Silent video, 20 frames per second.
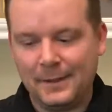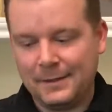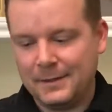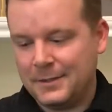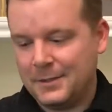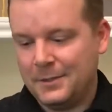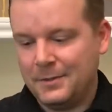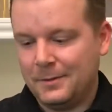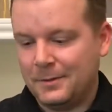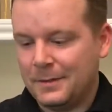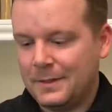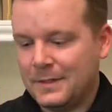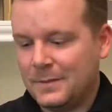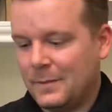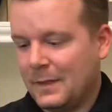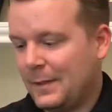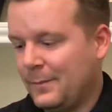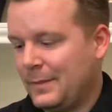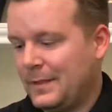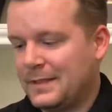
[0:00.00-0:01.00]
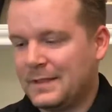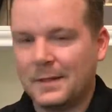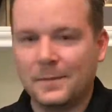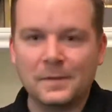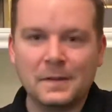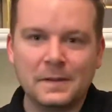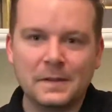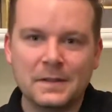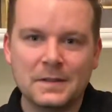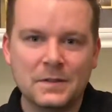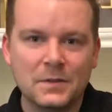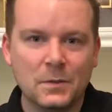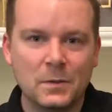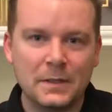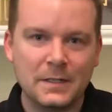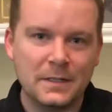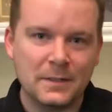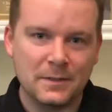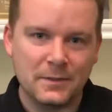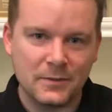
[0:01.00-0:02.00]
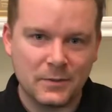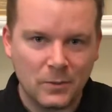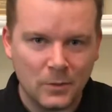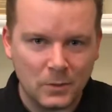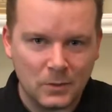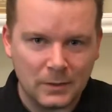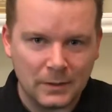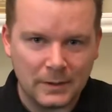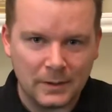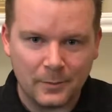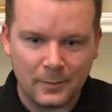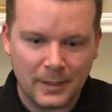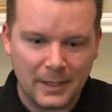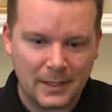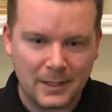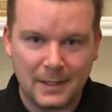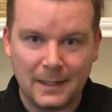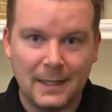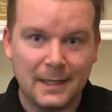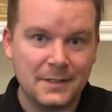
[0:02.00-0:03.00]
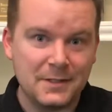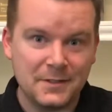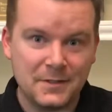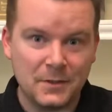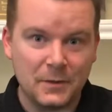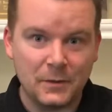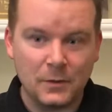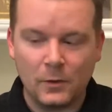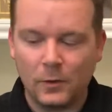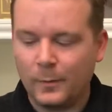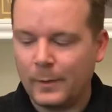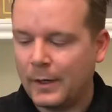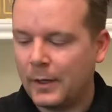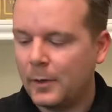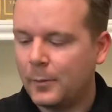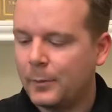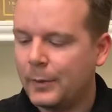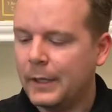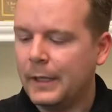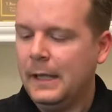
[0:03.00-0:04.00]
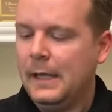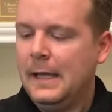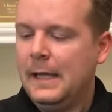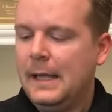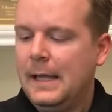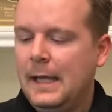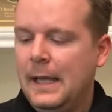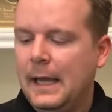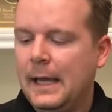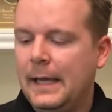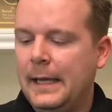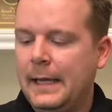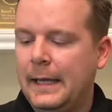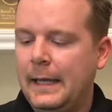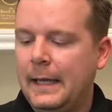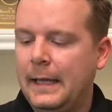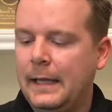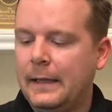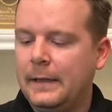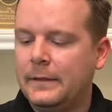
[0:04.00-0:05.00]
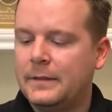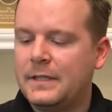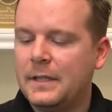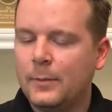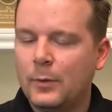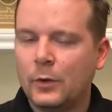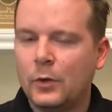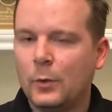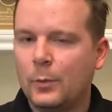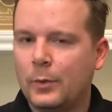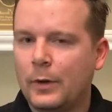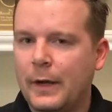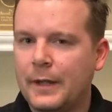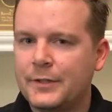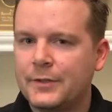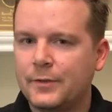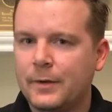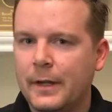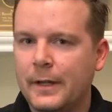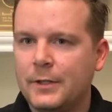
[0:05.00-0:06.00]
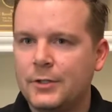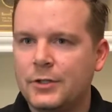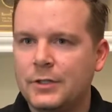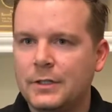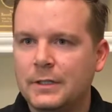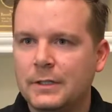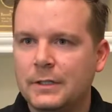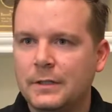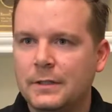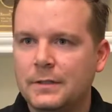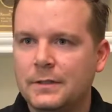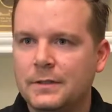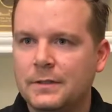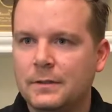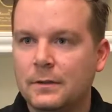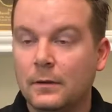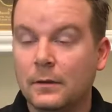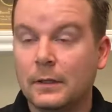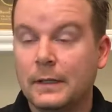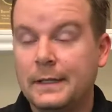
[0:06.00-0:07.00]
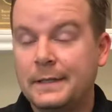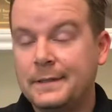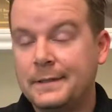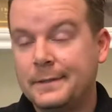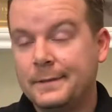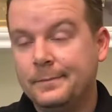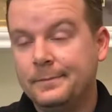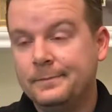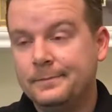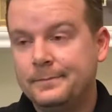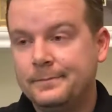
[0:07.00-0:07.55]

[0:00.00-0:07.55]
shoot, this might be something that's 20 years old in the bottle, and I just don't know about it. But typical price range is, or at least